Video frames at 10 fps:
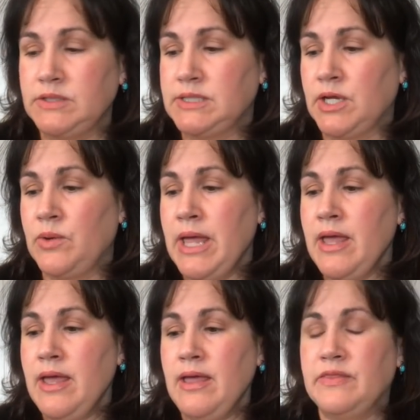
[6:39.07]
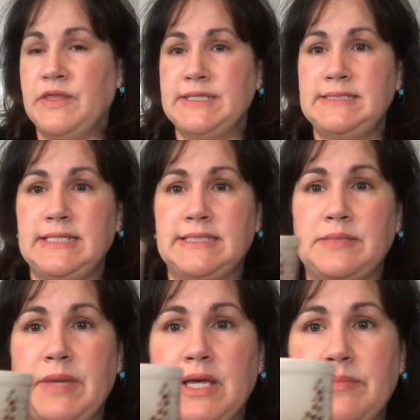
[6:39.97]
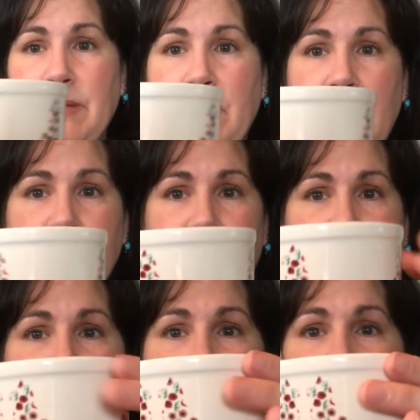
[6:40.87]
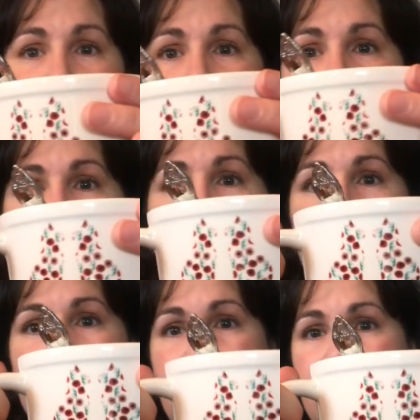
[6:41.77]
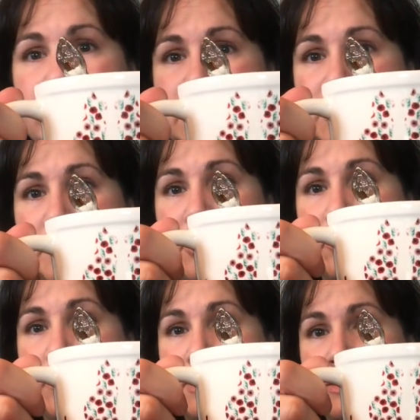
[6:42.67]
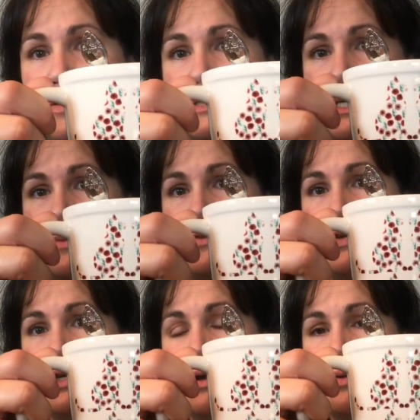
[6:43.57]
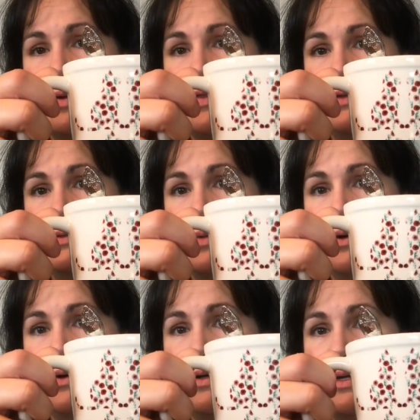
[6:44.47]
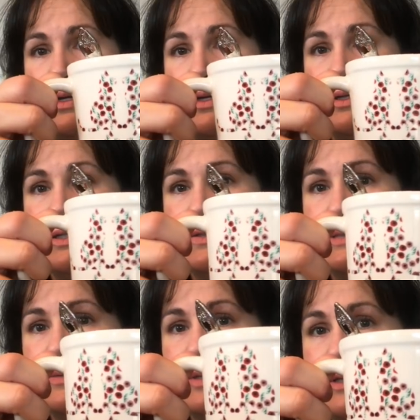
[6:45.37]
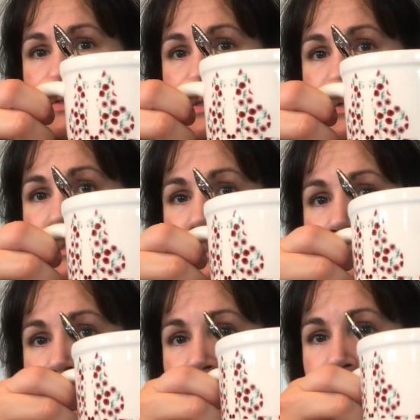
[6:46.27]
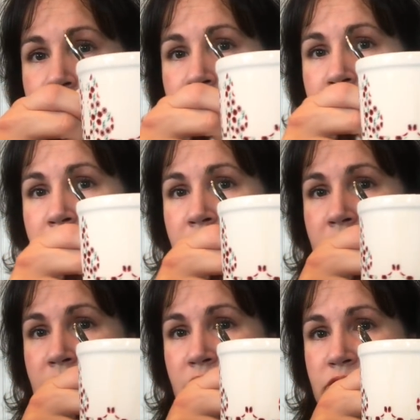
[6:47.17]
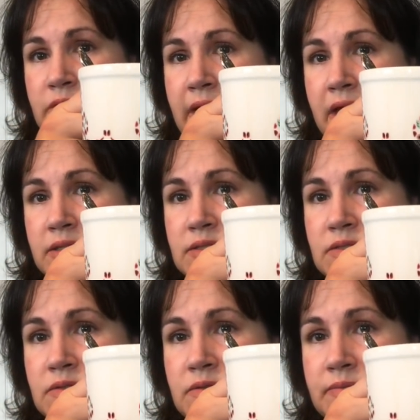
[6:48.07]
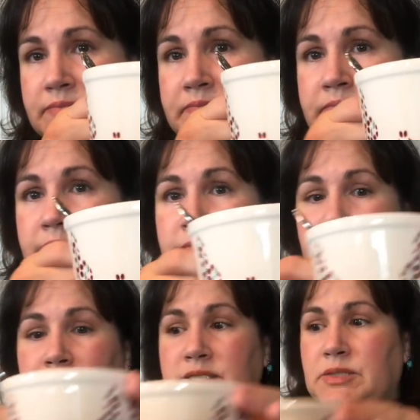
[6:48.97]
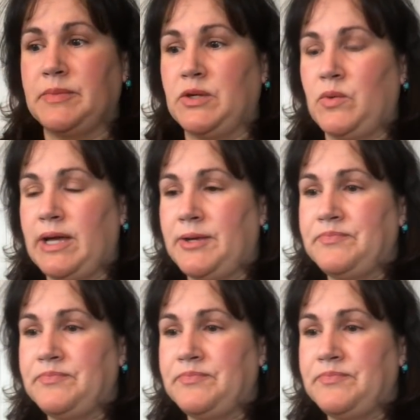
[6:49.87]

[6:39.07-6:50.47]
So this is a mug my mom gave me, and it took me a really long time to figure out what those were. Do you see what those are? Those are cats. That took me a while.